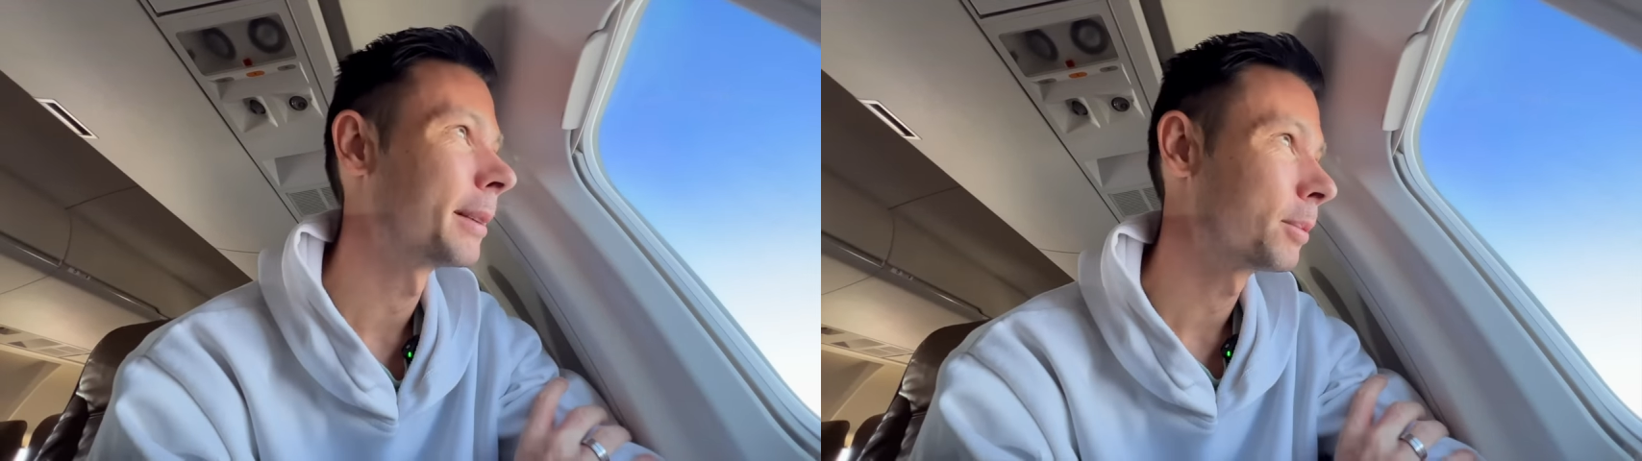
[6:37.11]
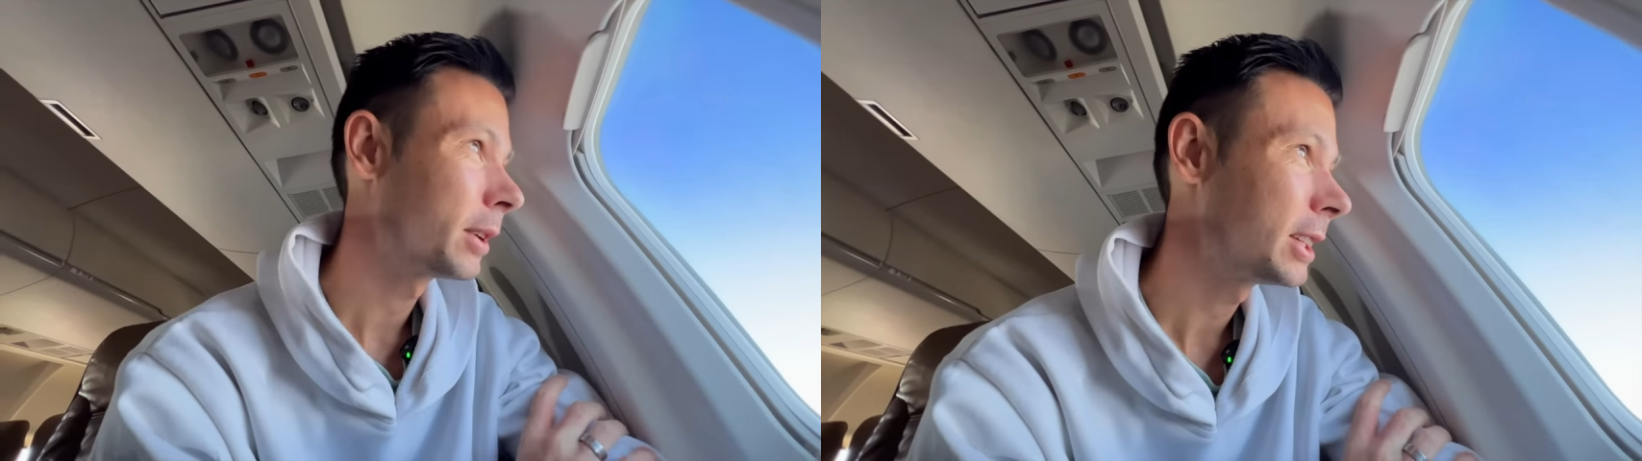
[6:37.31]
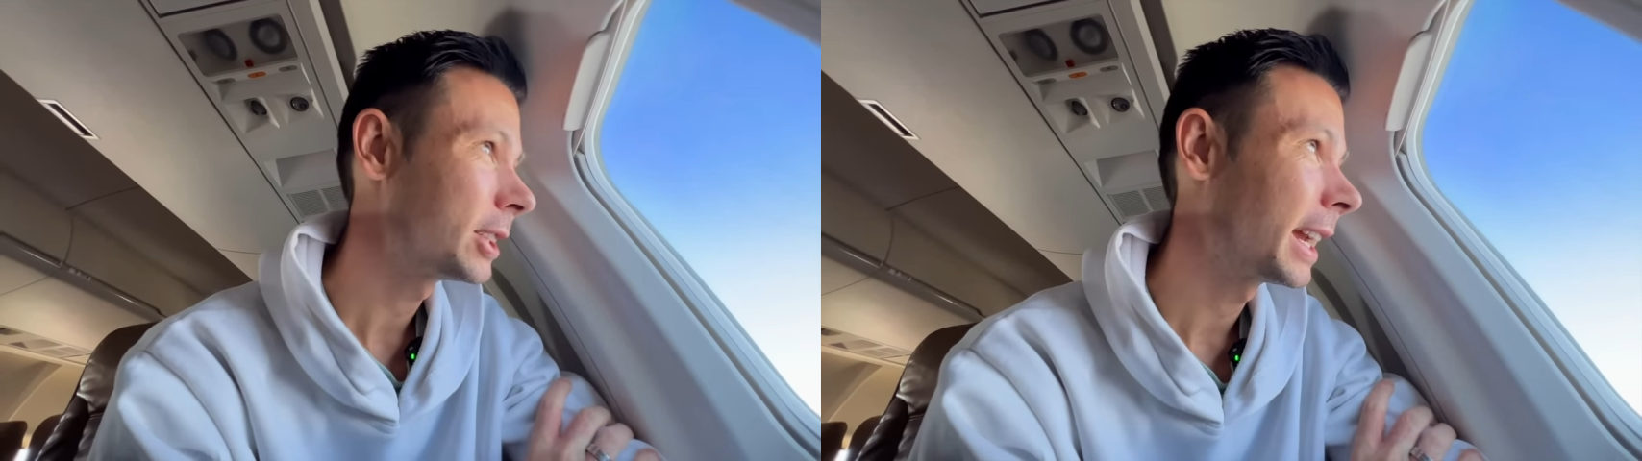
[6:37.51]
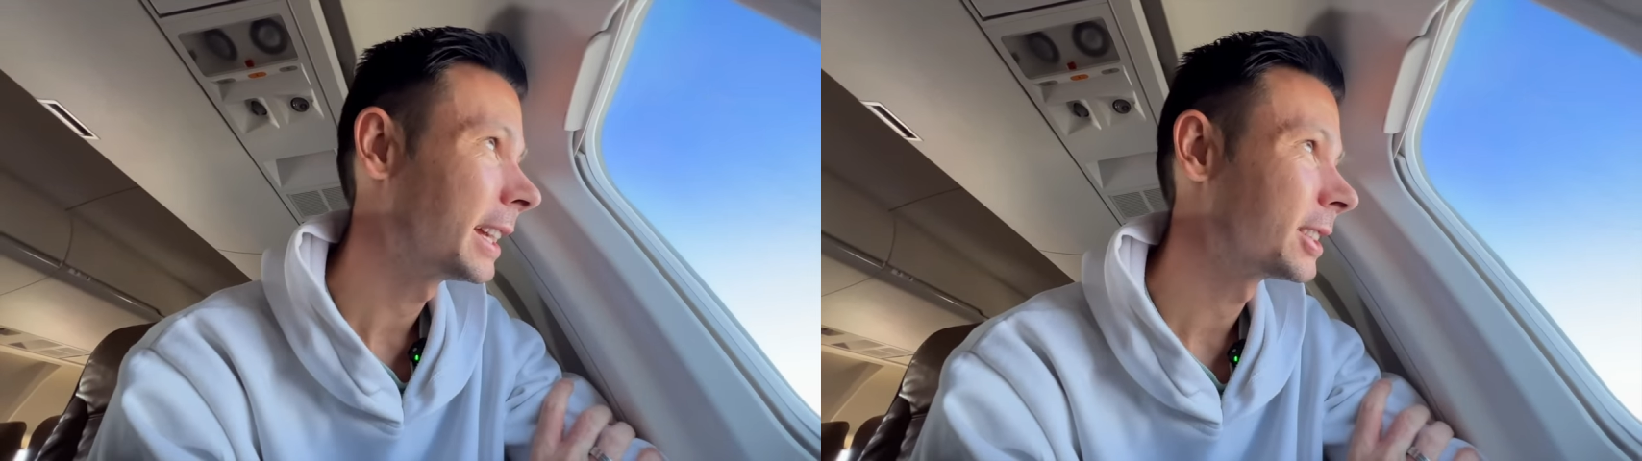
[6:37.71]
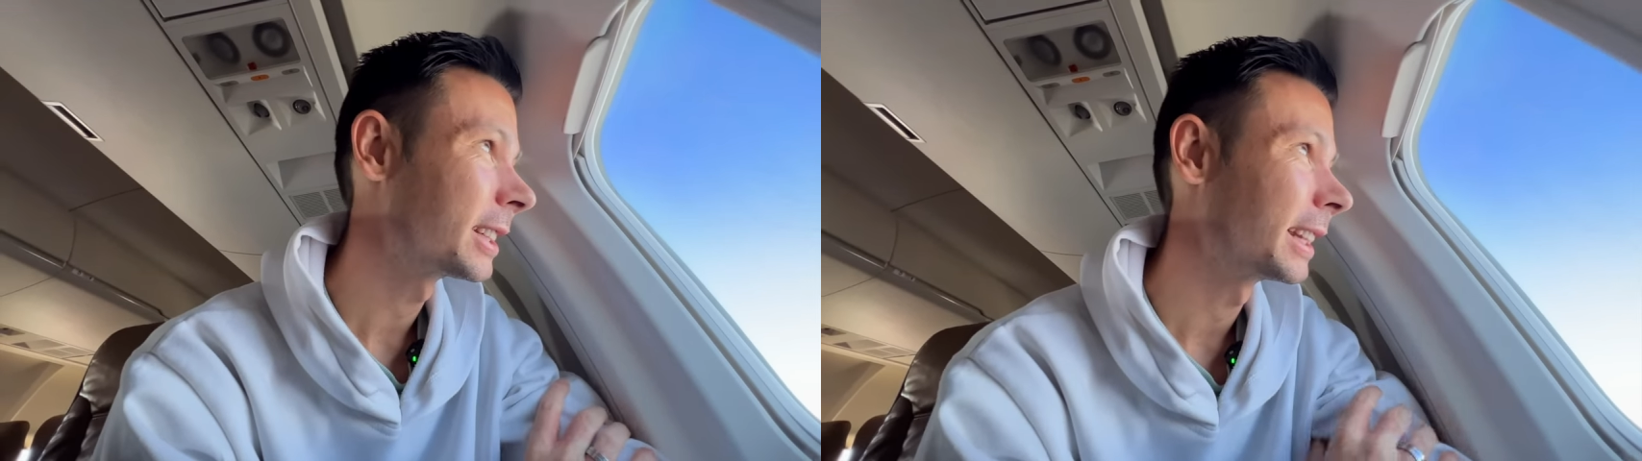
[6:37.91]

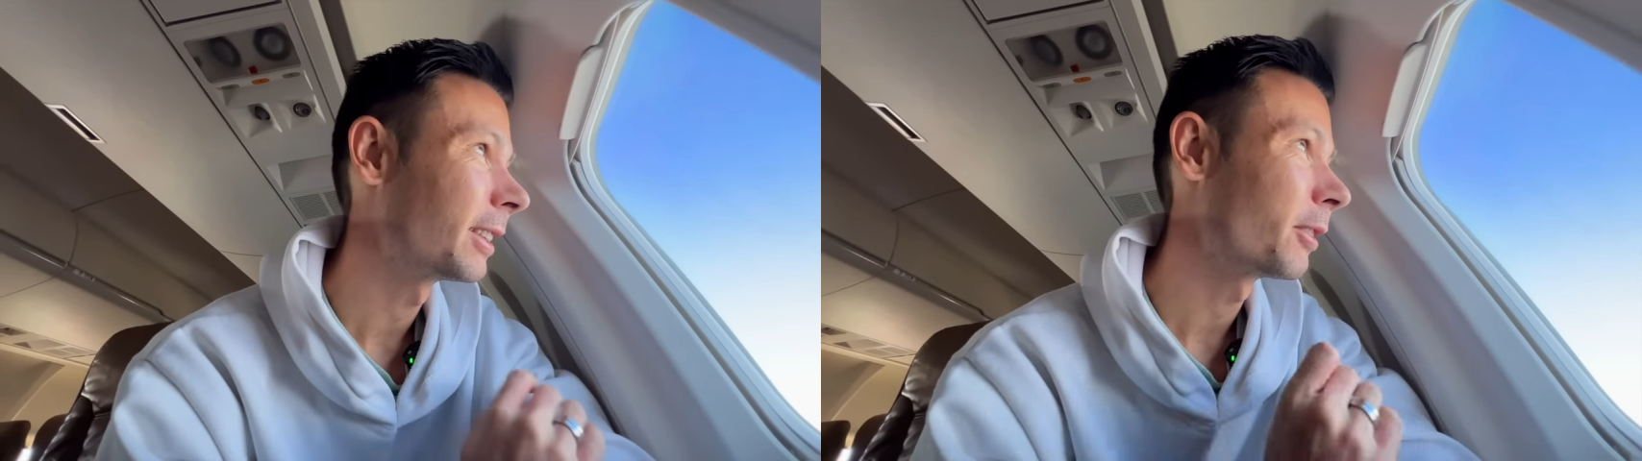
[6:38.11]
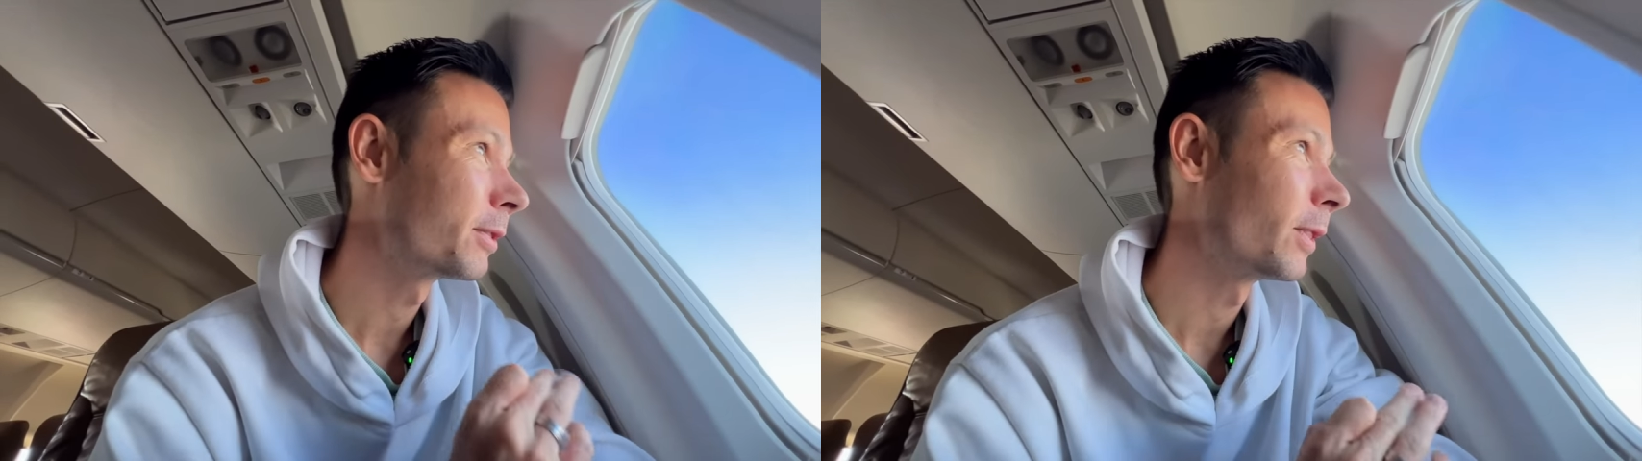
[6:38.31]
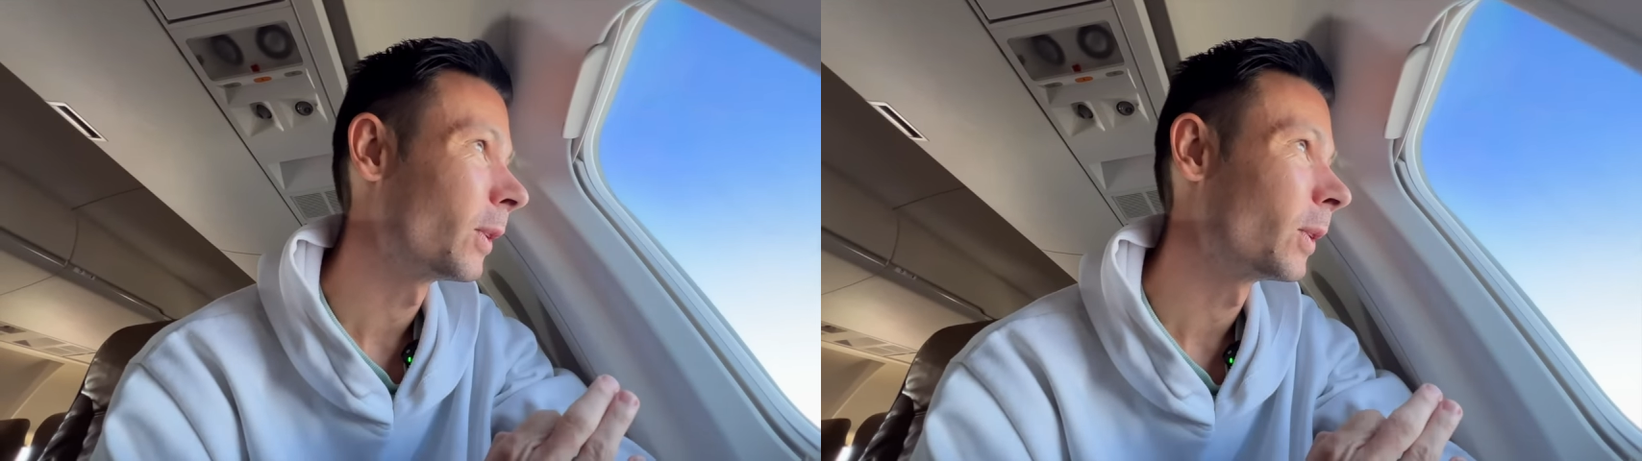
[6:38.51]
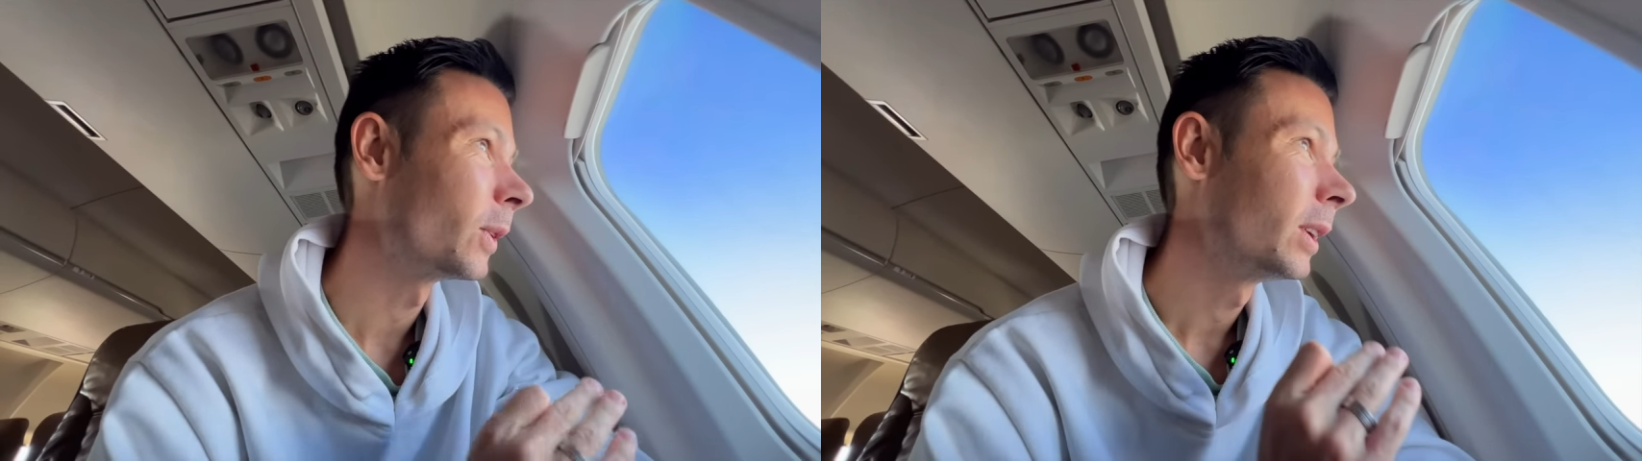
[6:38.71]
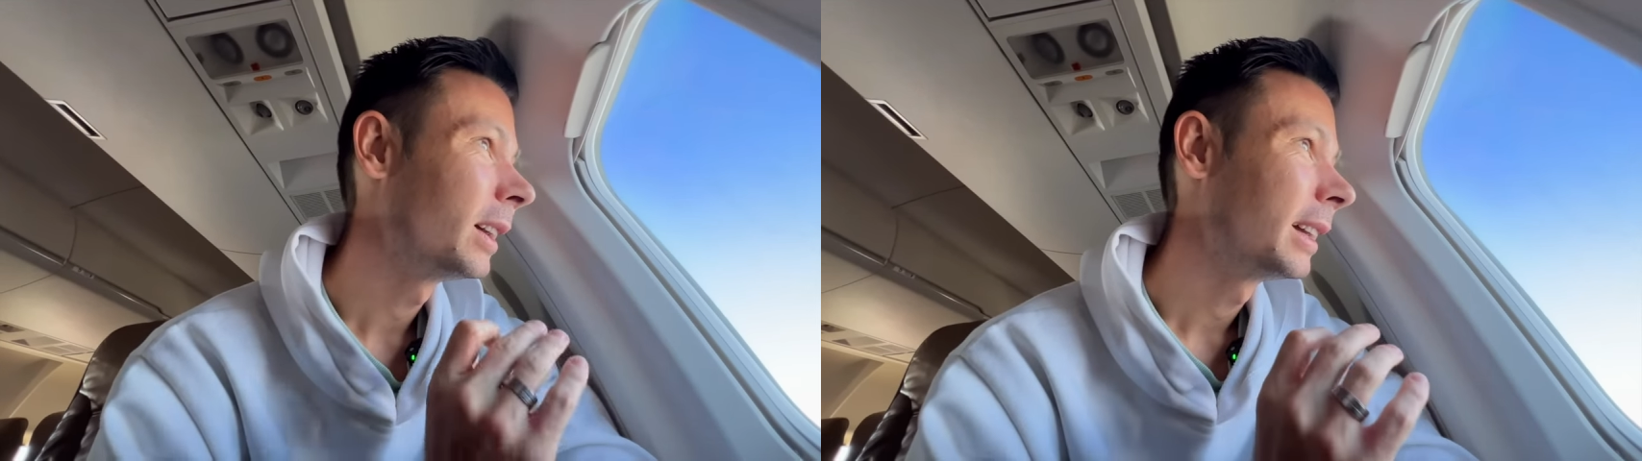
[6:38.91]
appreciation for